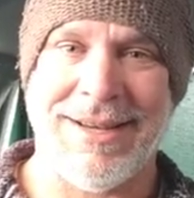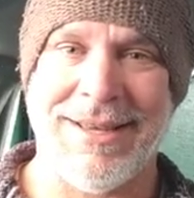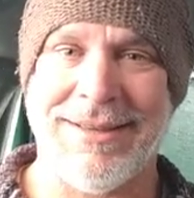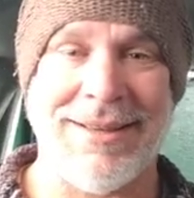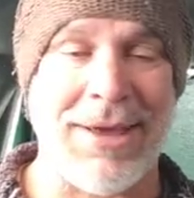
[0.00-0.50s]

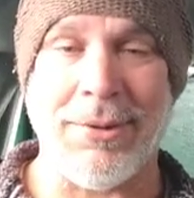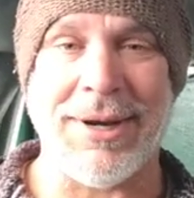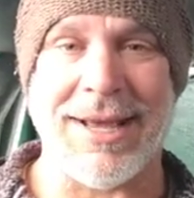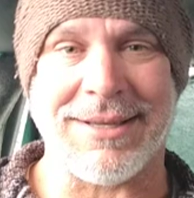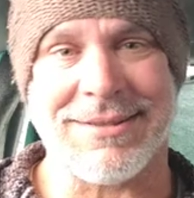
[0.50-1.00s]
And they were
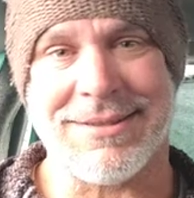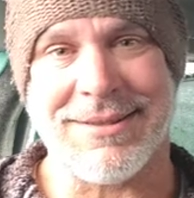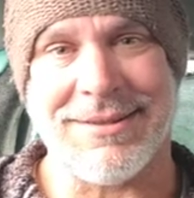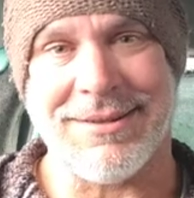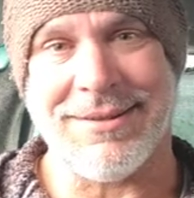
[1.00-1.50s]
next.
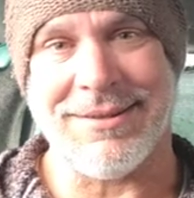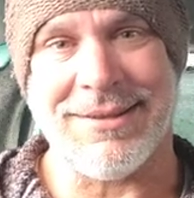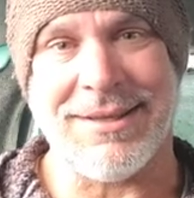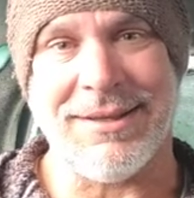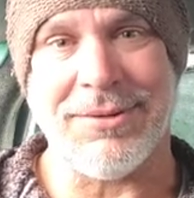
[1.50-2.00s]
And
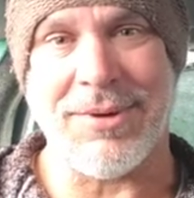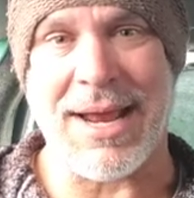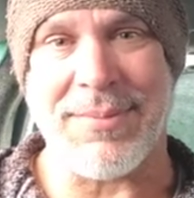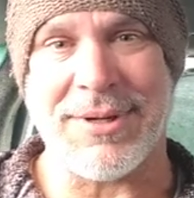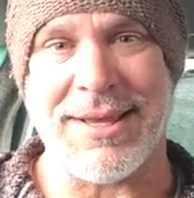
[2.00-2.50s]
then look what
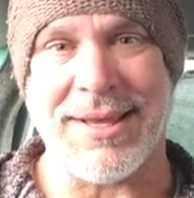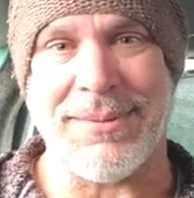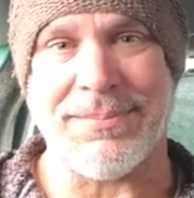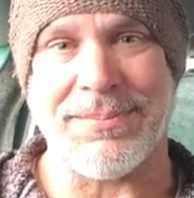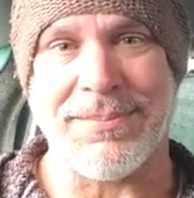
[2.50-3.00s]
happened to
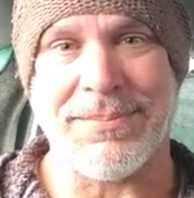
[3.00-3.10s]
them.